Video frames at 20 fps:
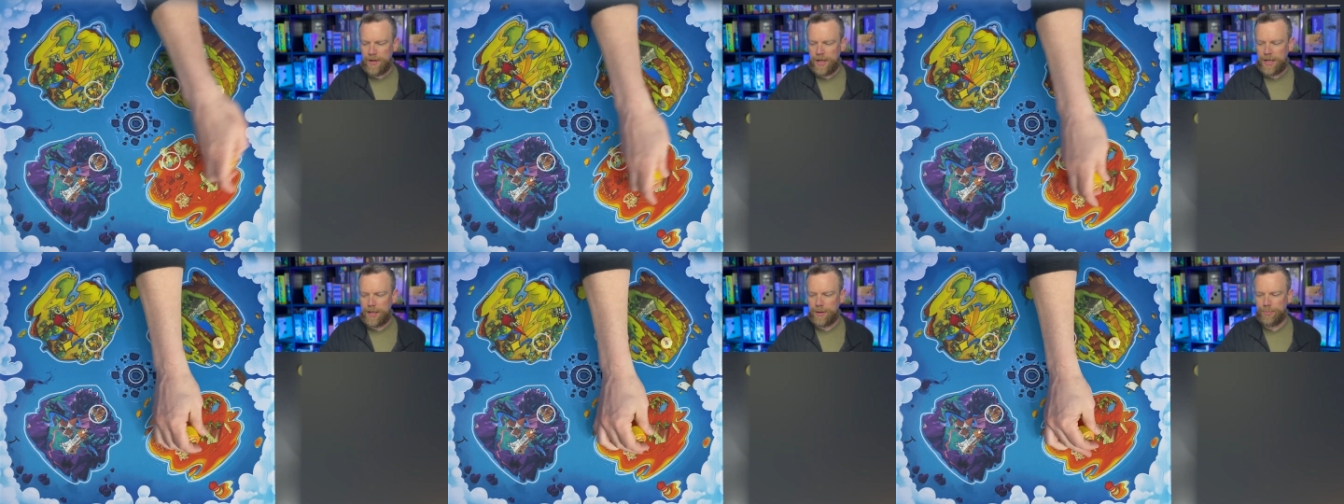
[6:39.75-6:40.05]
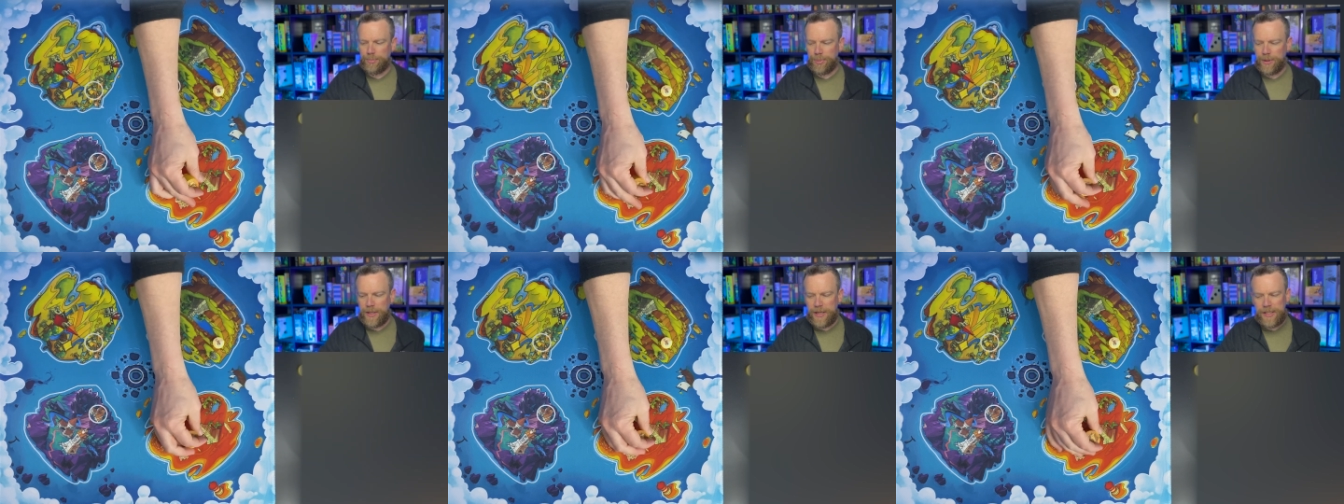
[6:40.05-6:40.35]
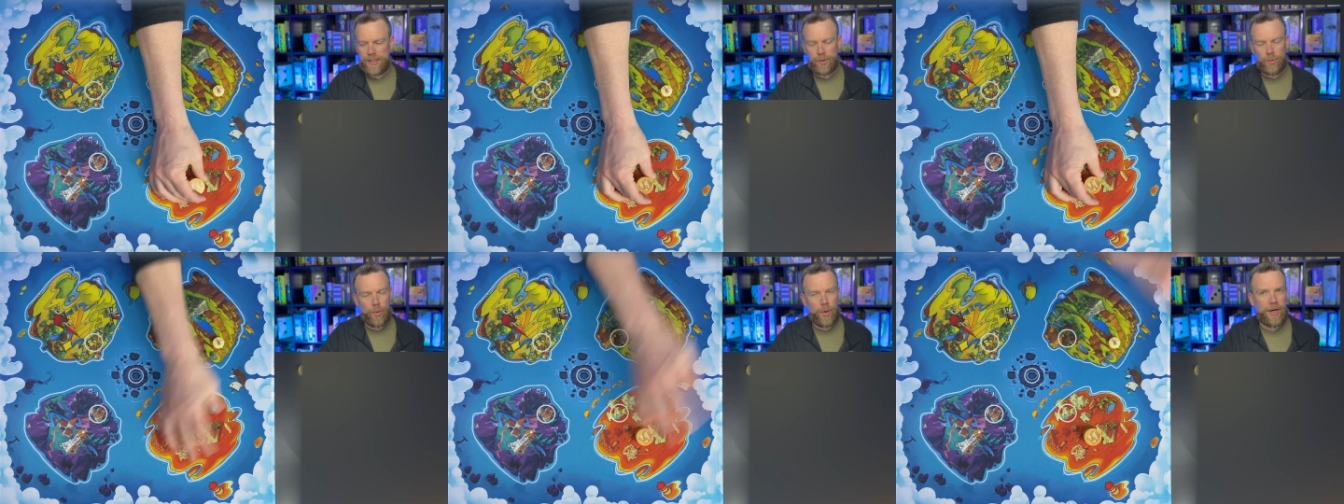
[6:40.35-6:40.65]
I can
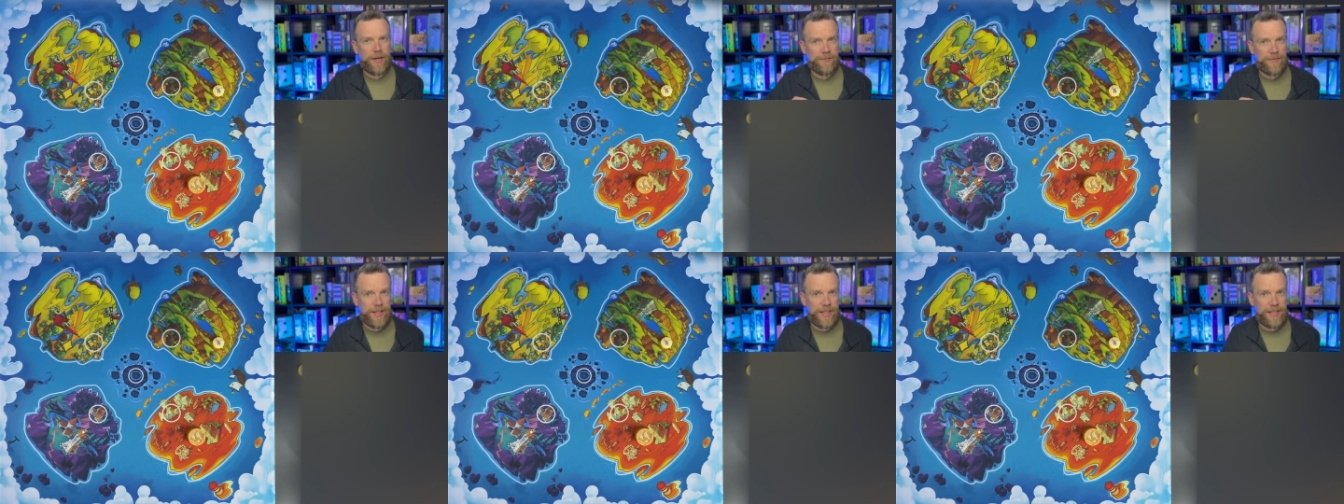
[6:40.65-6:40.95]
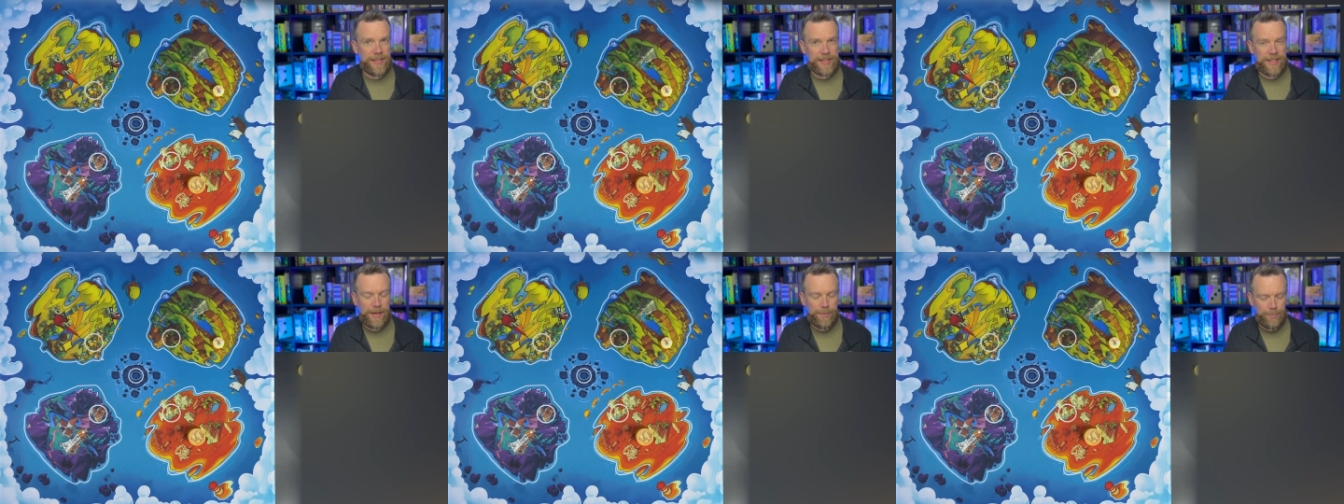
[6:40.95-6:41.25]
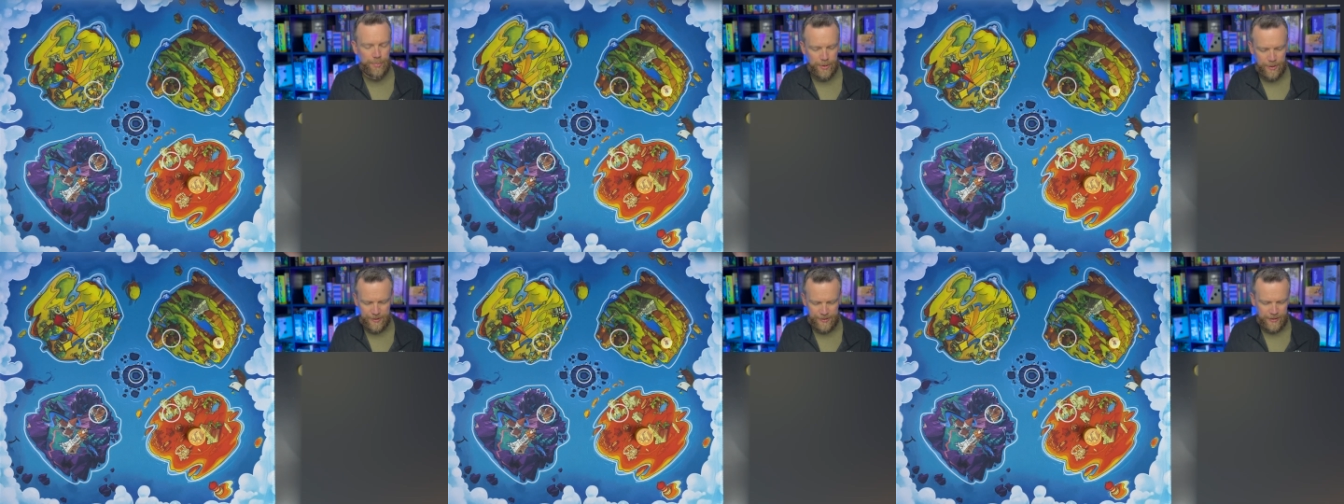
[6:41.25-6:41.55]
place one of these
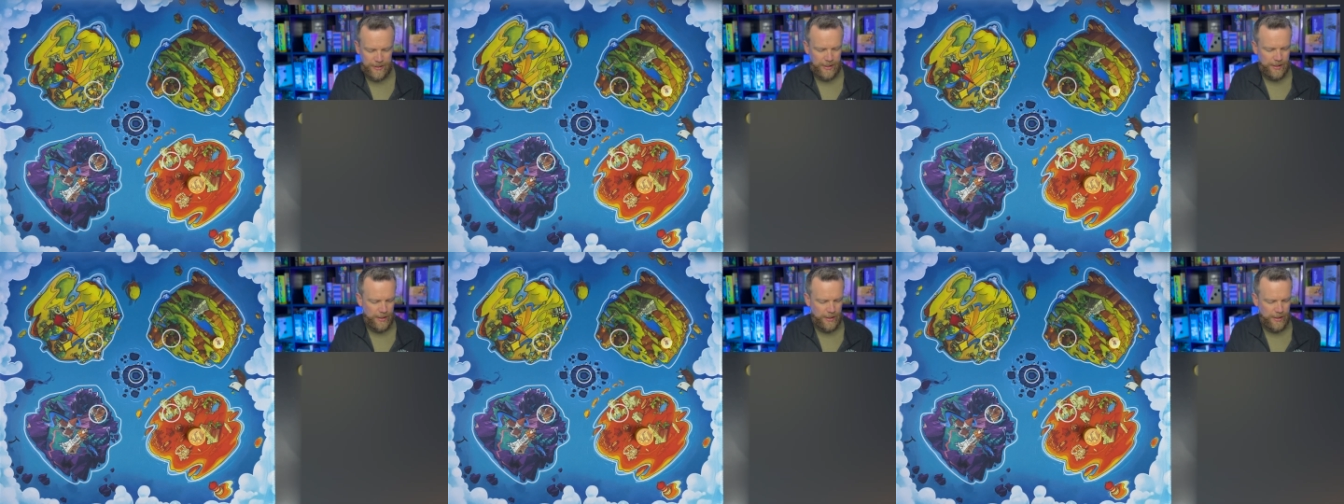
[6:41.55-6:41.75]
temples.